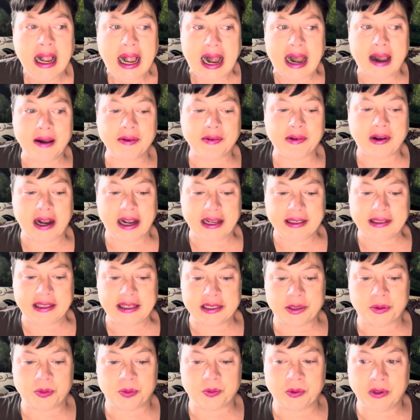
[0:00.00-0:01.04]
I've got
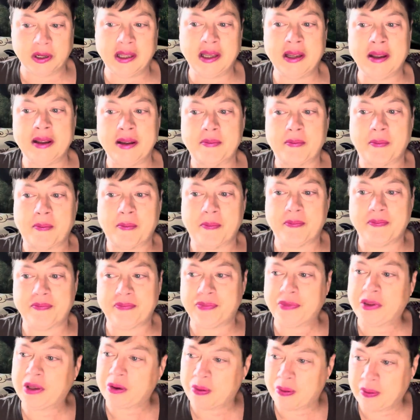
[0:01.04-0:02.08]
this really
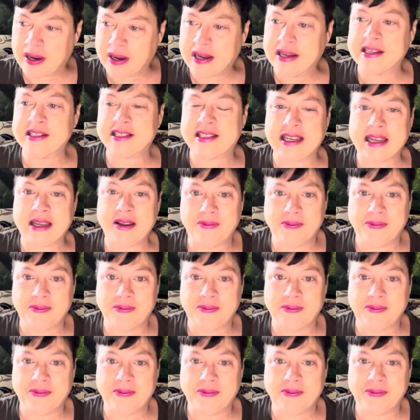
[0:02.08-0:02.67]
crazy